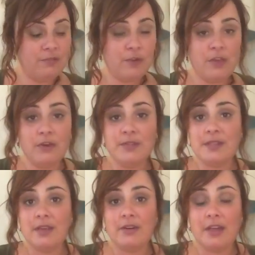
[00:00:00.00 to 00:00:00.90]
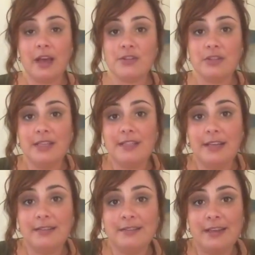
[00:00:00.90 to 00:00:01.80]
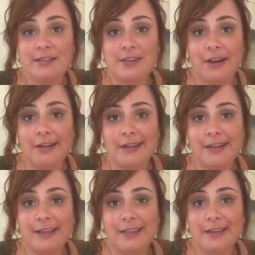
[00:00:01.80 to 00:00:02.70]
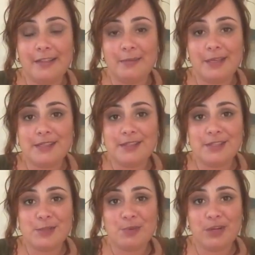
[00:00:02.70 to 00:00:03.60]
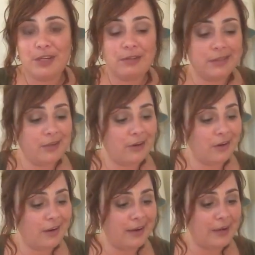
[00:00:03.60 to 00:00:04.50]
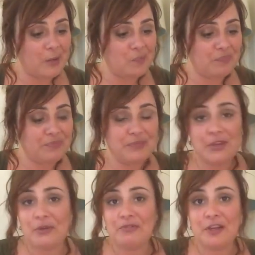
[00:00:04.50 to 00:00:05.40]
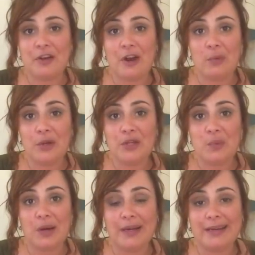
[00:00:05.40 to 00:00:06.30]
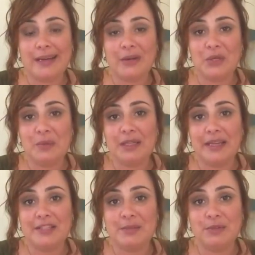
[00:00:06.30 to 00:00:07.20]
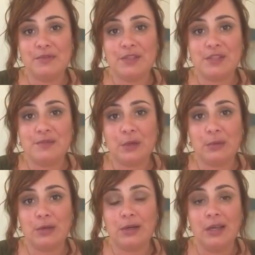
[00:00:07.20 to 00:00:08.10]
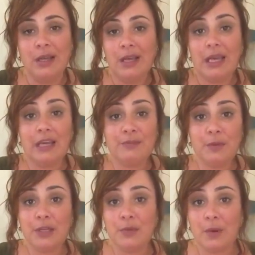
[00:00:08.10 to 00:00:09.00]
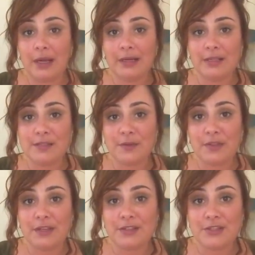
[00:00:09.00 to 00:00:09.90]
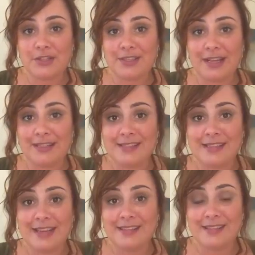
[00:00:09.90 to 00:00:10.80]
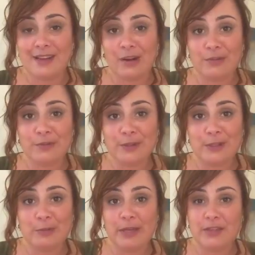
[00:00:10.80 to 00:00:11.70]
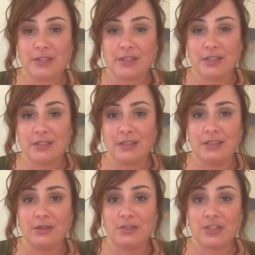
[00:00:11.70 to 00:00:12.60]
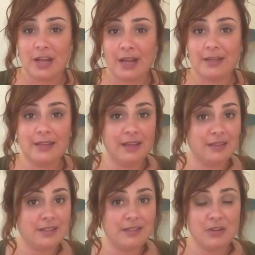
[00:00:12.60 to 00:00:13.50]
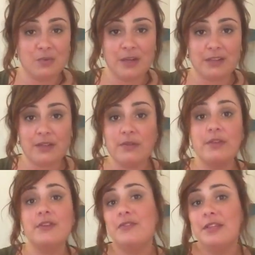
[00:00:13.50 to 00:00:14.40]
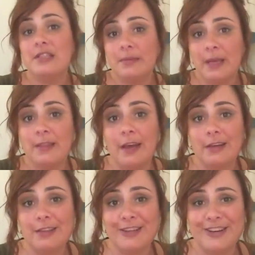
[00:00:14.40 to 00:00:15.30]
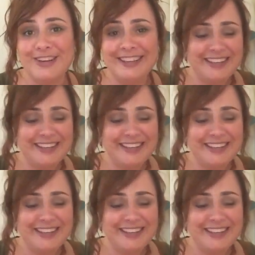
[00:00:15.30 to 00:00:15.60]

For those that are casually dating and talking, I think the message is pretty clear. You know, figure out what you want, how you would like to move this forward. If what you want is for things to just kind of stay as they are for a little bit and just continue to chat and get to know one another, then you need to make that clear.